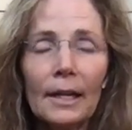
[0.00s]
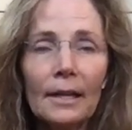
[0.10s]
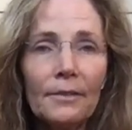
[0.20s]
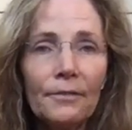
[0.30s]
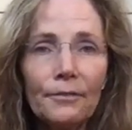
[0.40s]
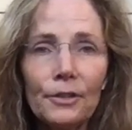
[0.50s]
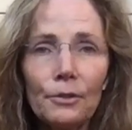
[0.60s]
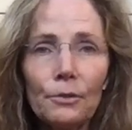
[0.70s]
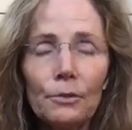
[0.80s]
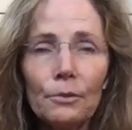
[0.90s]
If
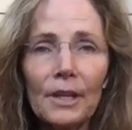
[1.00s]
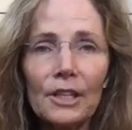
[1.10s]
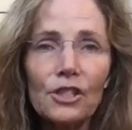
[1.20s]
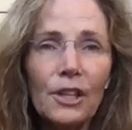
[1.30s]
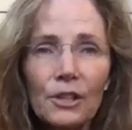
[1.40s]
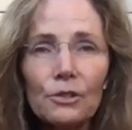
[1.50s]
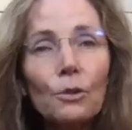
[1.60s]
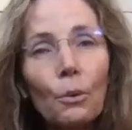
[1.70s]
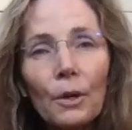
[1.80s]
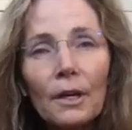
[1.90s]
you can shut a
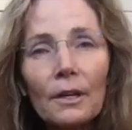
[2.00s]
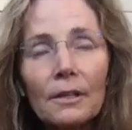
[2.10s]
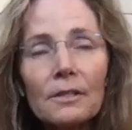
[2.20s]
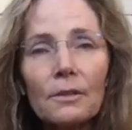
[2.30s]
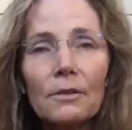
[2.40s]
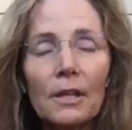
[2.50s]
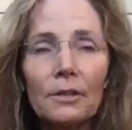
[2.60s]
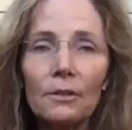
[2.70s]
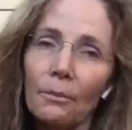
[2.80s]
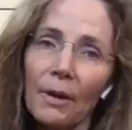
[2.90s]
door so that
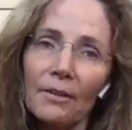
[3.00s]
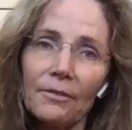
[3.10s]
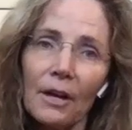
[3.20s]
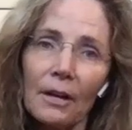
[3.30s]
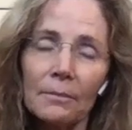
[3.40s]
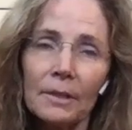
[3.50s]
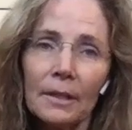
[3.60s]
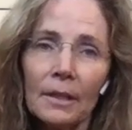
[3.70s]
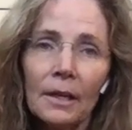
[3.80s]
you're away from